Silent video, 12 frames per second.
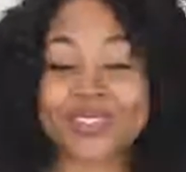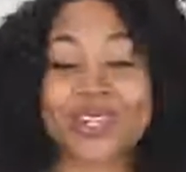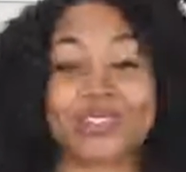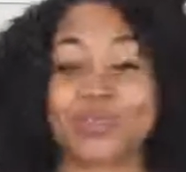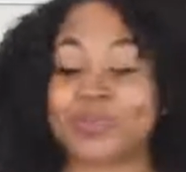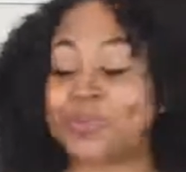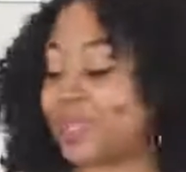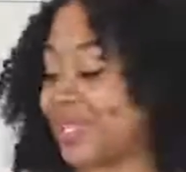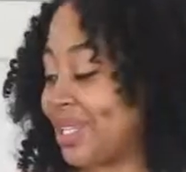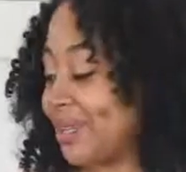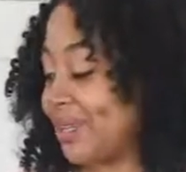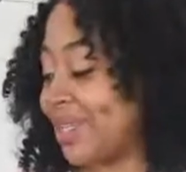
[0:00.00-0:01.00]
So I just want to put
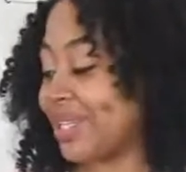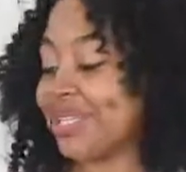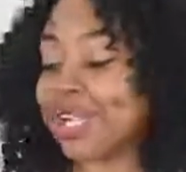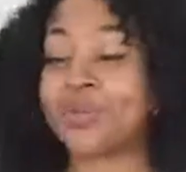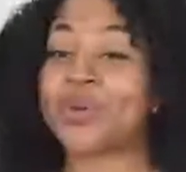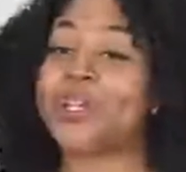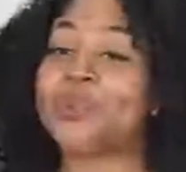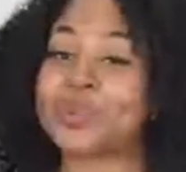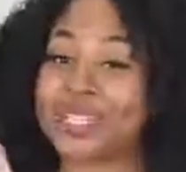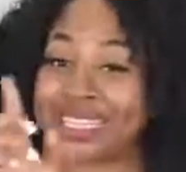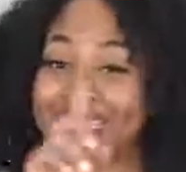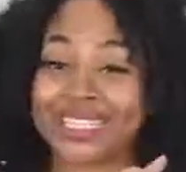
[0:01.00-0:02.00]
that out there because I don't want
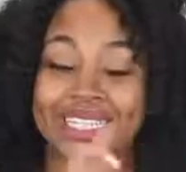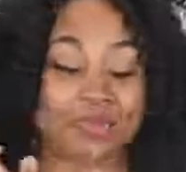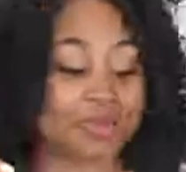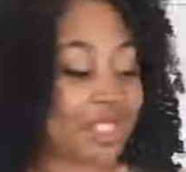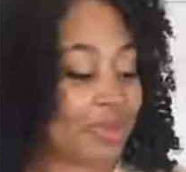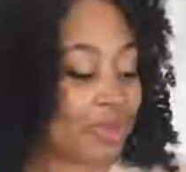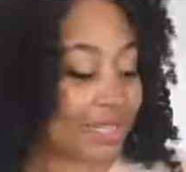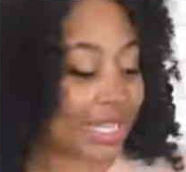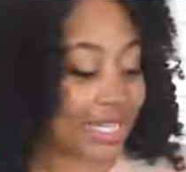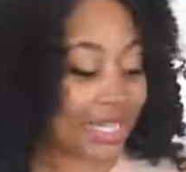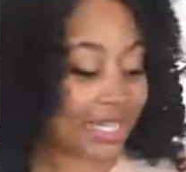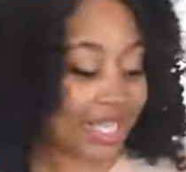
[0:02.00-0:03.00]
anyone to think that I'm cheap or
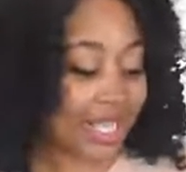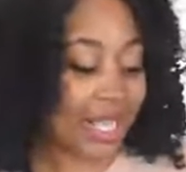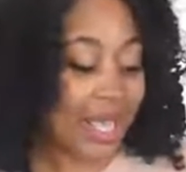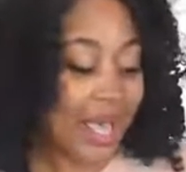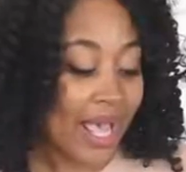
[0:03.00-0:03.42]
something like that.